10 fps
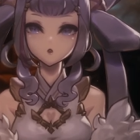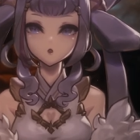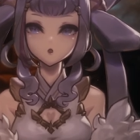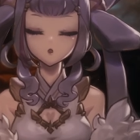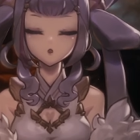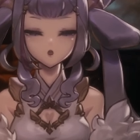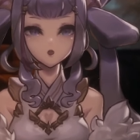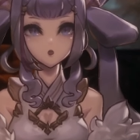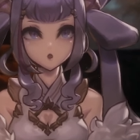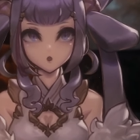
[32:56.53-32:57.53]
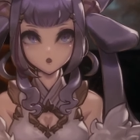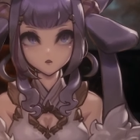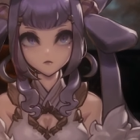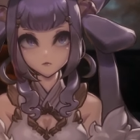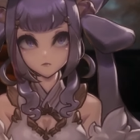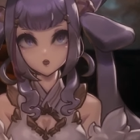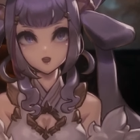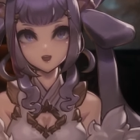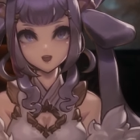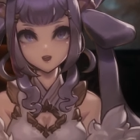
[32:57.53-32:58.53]
the things you can do right
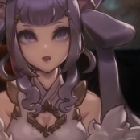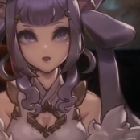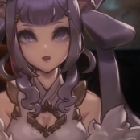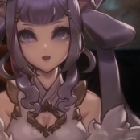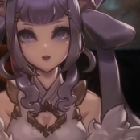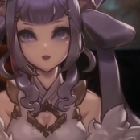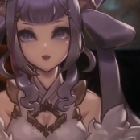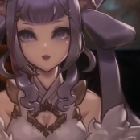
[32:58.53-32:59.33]
now to